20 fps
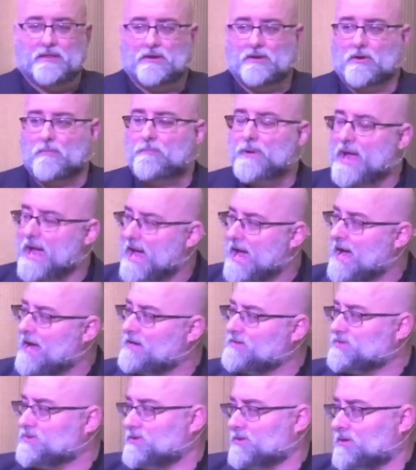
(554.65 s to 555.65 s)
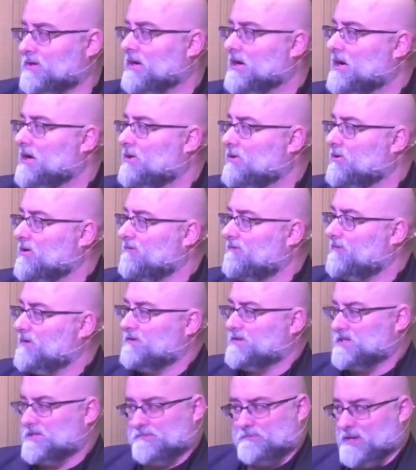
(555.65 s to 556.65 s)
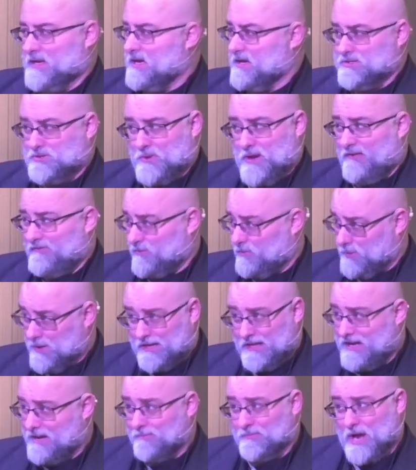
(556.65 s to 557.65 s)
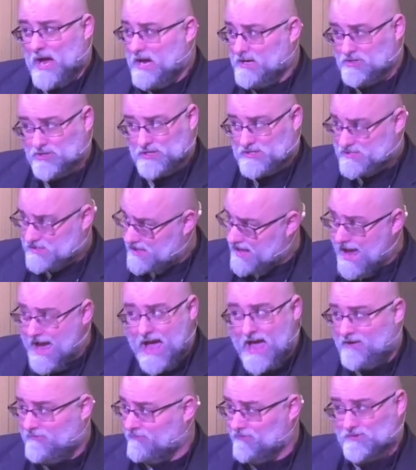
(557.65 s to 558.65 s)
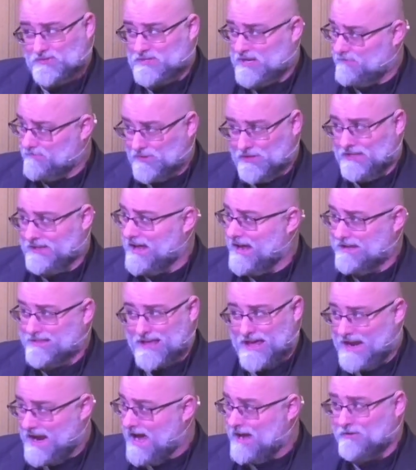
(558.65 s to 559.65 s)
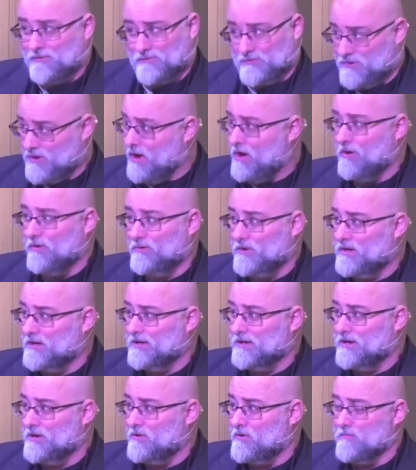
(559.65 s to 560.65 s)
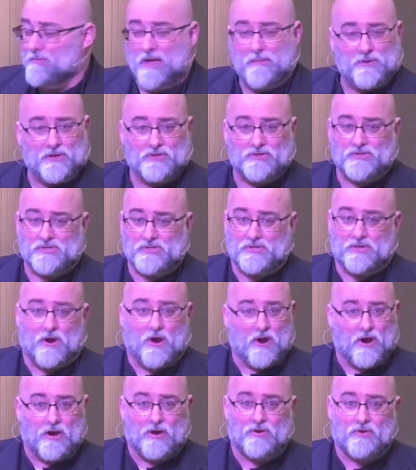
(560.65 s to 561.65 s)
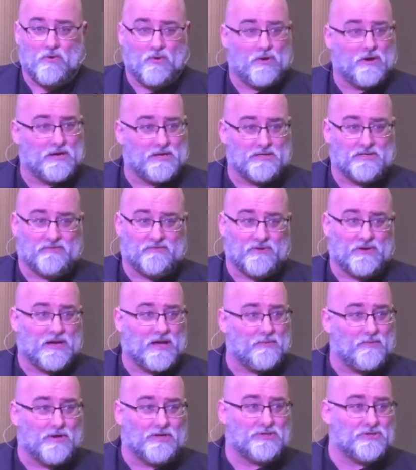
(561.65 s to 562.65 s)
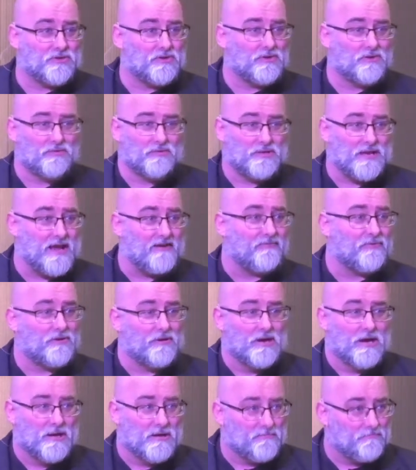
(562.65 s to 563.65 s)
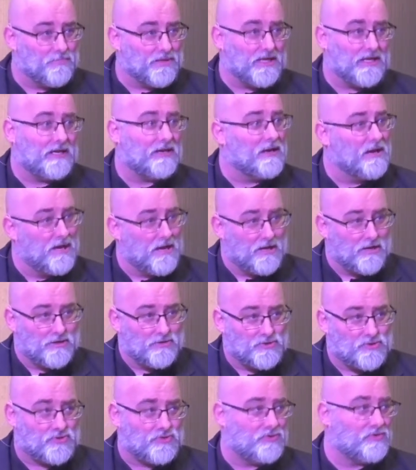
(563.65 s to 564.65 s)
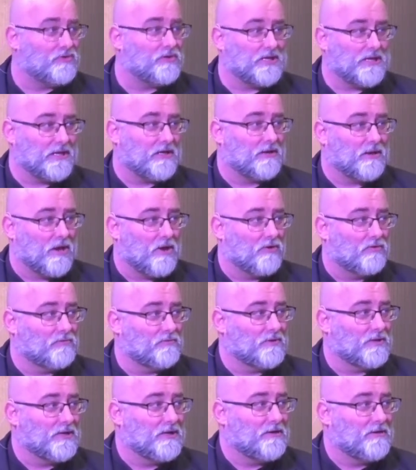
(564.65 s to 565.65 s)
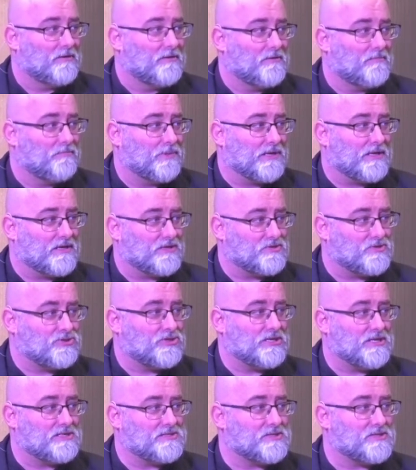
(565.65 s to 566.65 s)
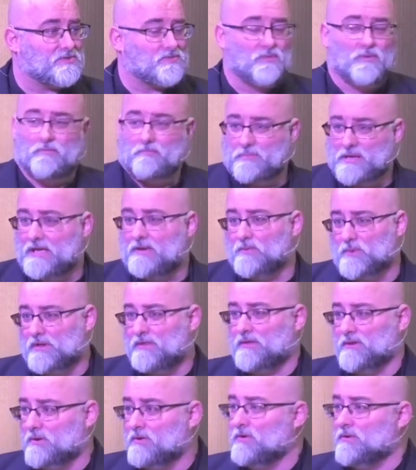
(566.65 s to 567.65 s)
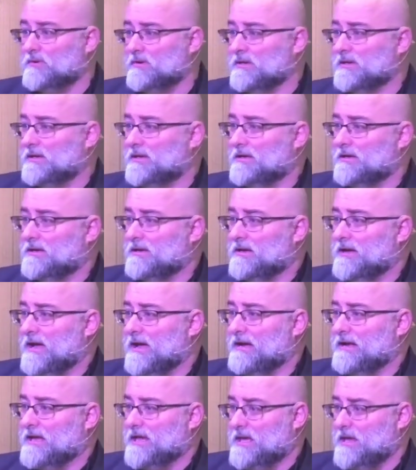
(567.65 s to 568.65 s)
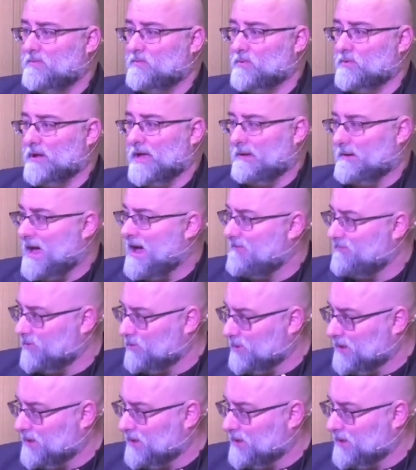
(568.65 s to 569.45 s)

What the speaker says: in your past or if it's because you have a really obnoxious laugh or something like that, I don't know. Or maybe you're just a hardcore introvert. I want you'll never be truly alone because Jesus will meet with you and he will have a